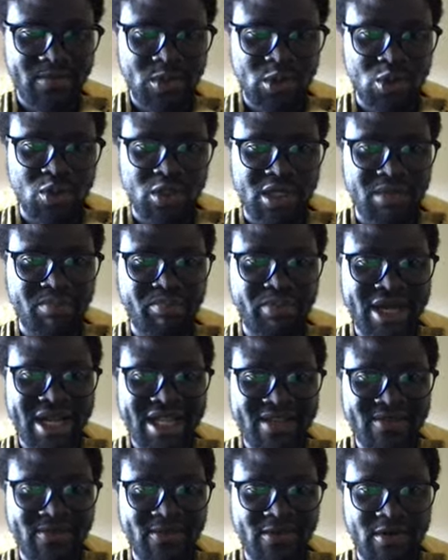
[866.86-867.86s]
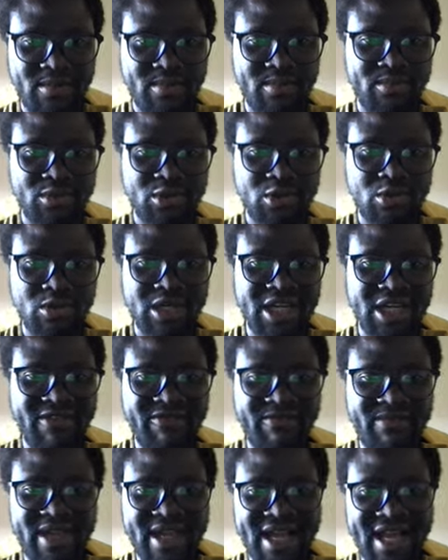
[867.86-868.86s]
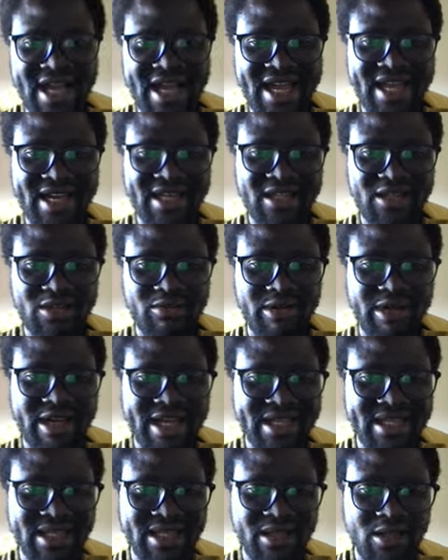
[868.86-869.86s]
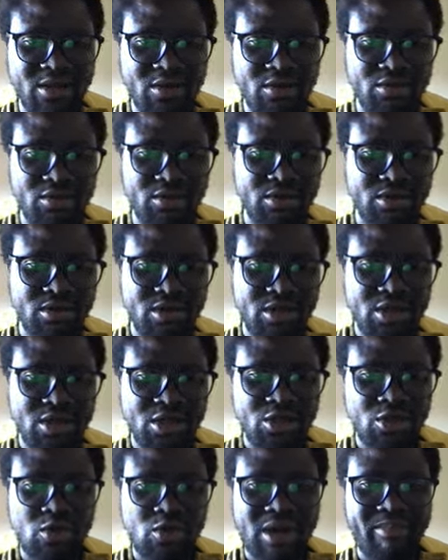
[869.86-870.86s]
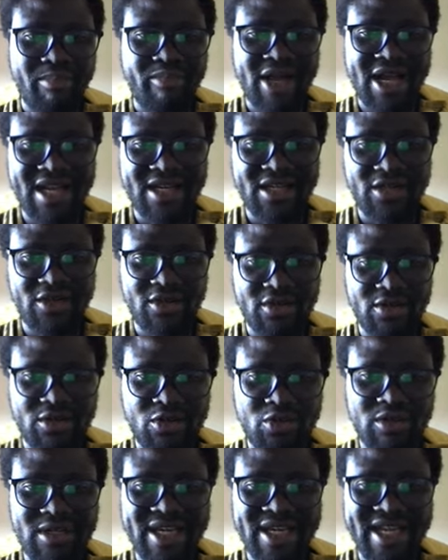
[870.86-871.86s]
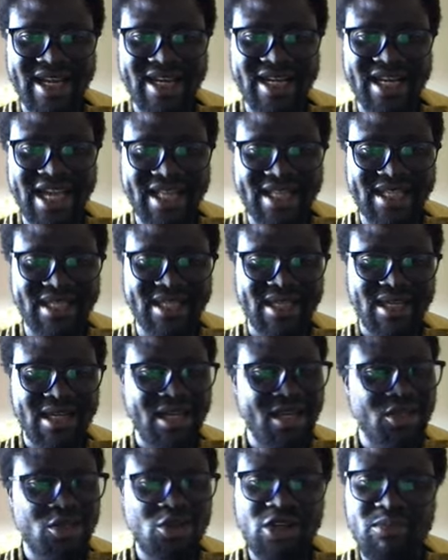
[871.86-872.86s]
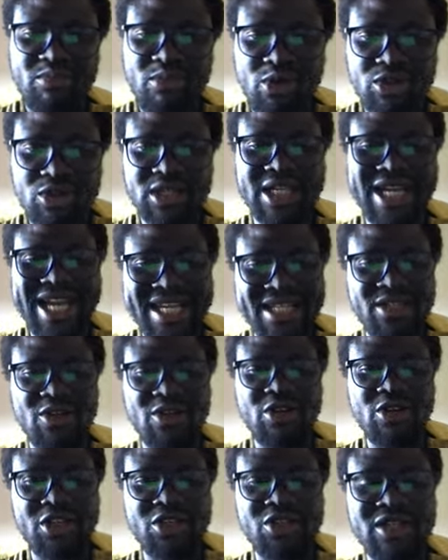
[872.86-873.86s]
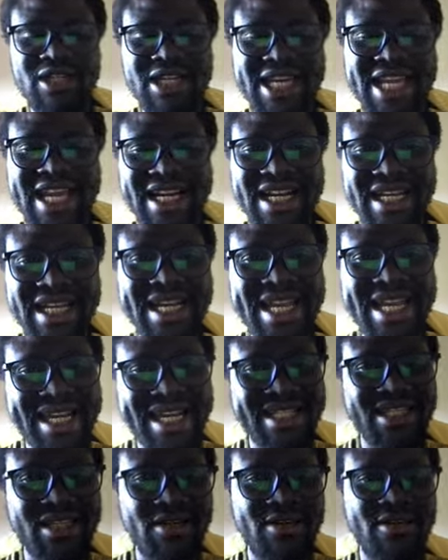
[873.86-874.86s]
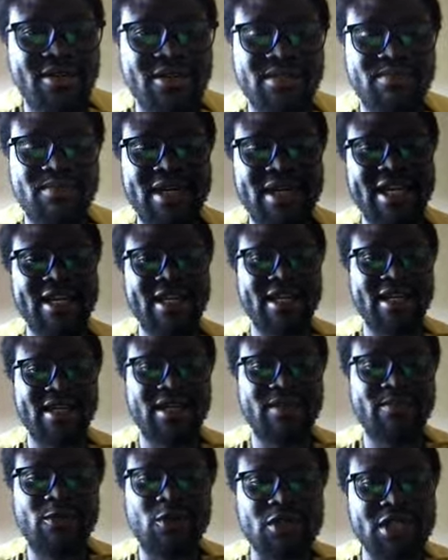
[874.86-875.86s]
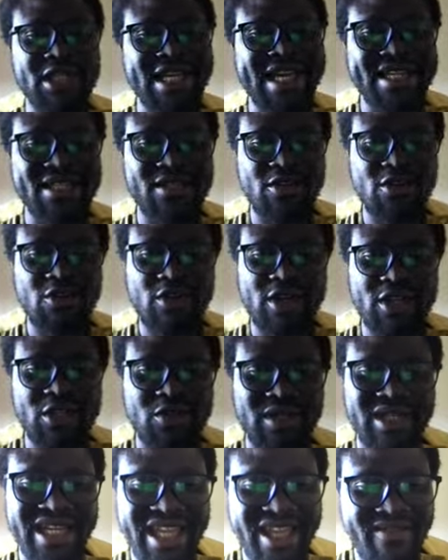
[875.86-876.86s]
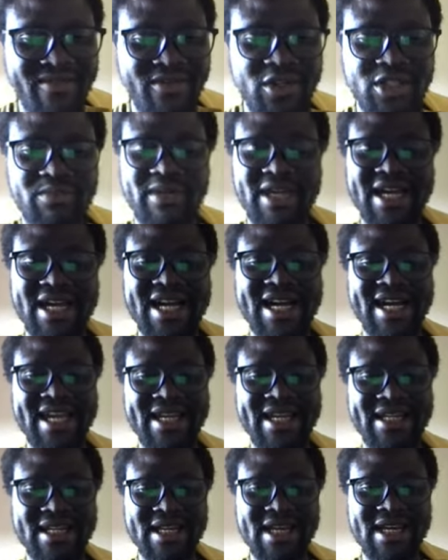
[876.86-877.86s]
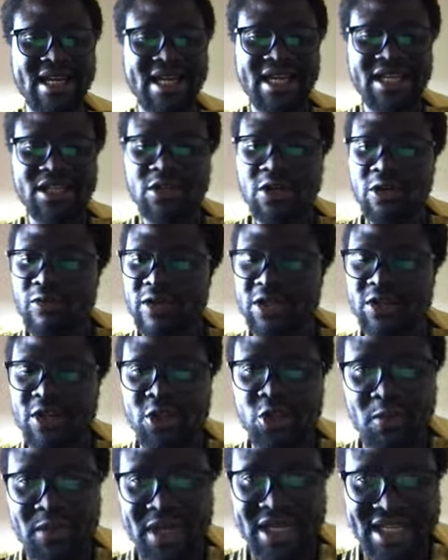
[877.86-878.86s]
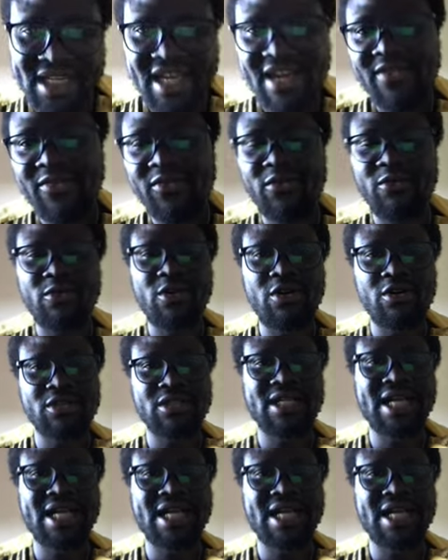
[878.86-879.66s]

to depart from, to leave behind, to let alone, to abandon, to neglect. So the Most High is not going to neglect us, man. The Most High is not going to leave us behind. He's always going to be there for us,